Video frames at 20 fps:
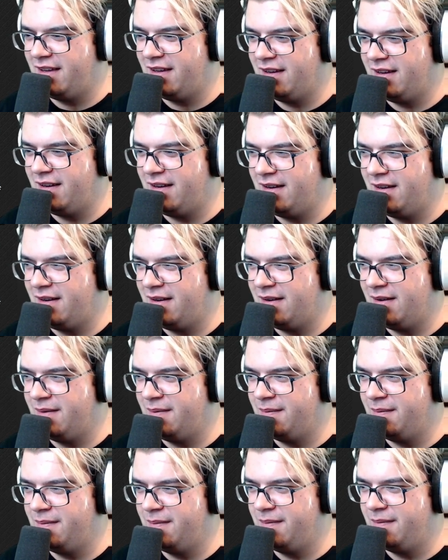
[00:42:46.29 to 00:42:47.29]

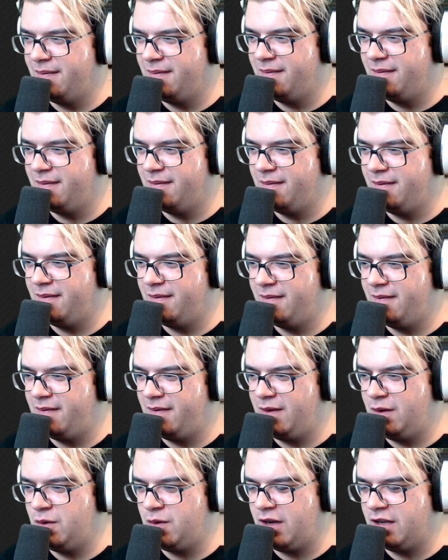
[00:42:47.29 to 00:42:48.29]
Um,
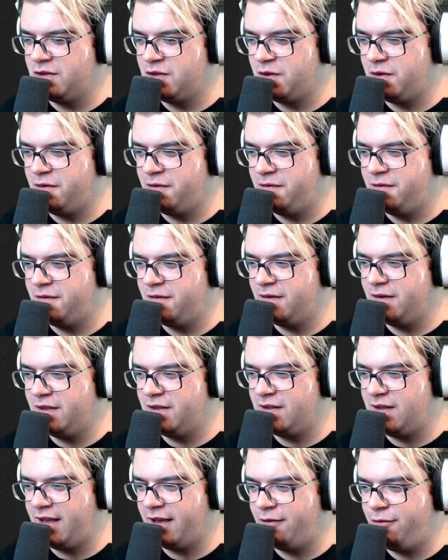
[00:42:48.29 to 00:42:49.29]
Urasov
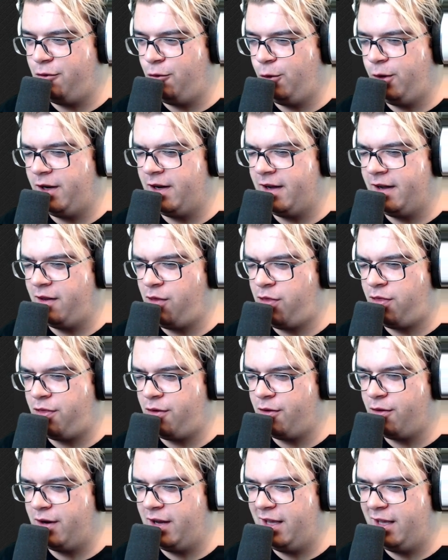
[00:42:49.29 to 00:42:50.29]
is like
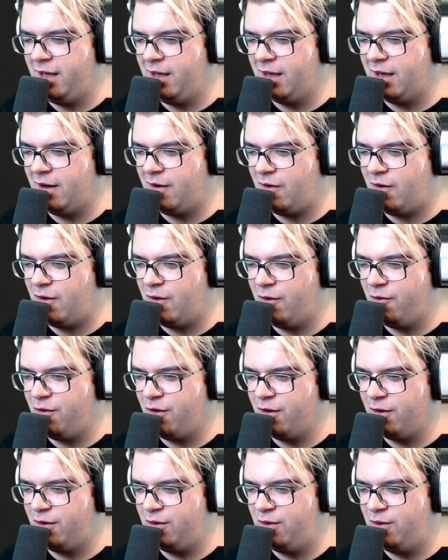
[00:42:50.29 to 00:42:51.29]
49-30
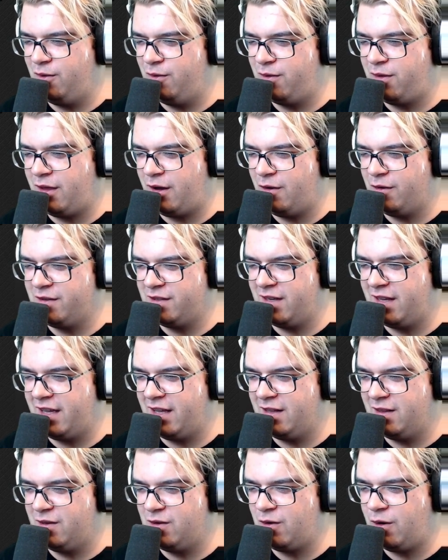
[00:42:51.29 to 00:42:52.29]
over 2,000
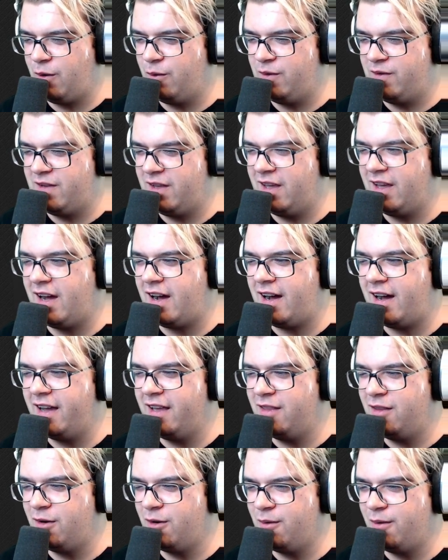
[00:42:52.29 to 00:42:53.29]
hands. So I would say
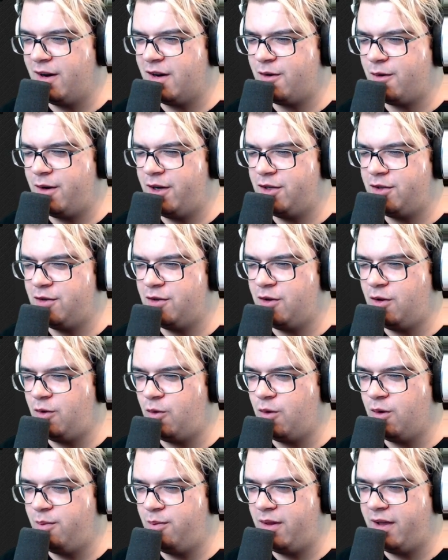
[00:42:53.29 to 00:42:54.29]
either recreational
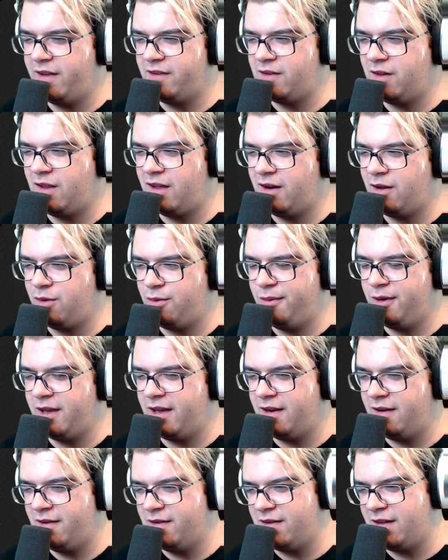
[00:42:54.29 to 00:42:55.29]
or plays a lot of
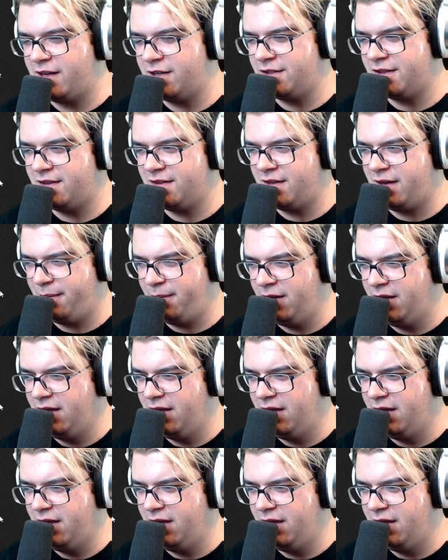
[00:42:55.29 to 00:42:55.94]
three-handed / heads up.